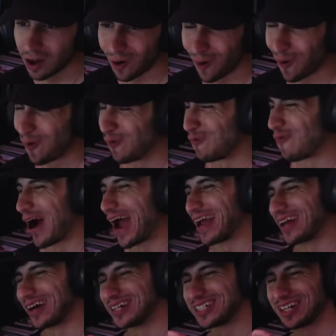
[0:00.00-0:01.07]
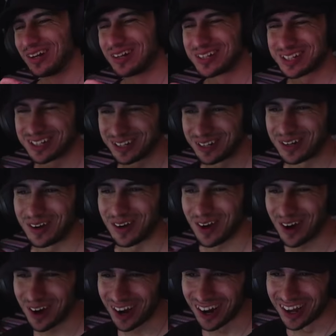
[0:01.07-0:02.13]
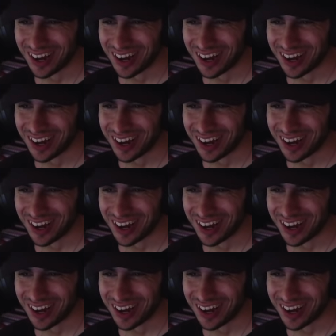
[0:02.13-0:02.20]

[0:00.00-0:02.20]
Oh my god, she looks good!